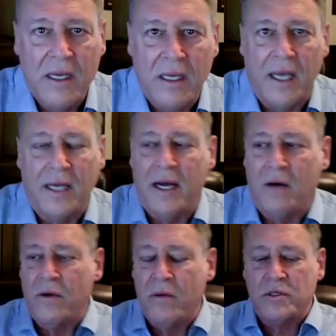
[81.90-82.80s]
Okay,
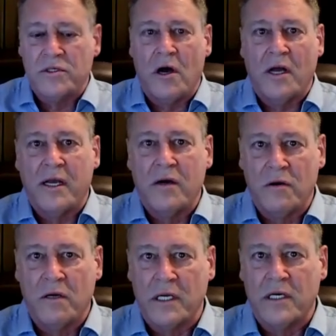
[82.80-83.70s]
now we were talking
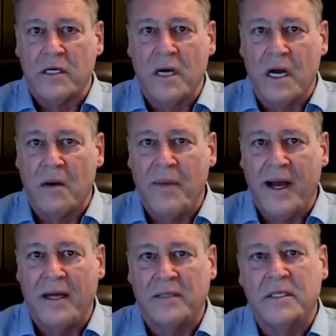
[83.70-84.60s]
earlier
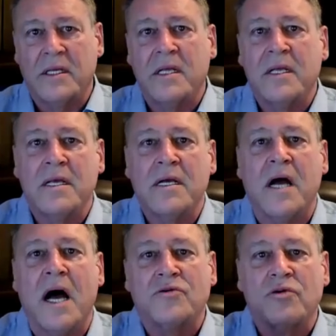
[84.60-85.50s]
about
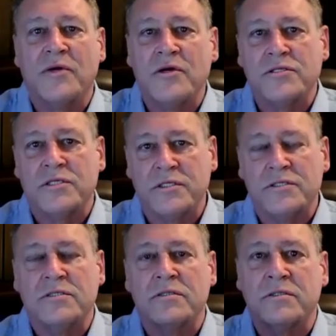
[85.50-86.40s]

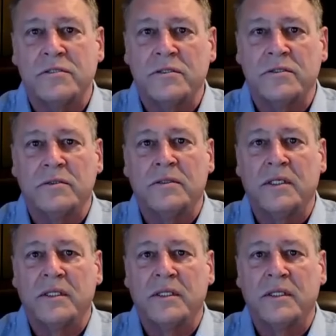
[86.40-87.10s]
contributions to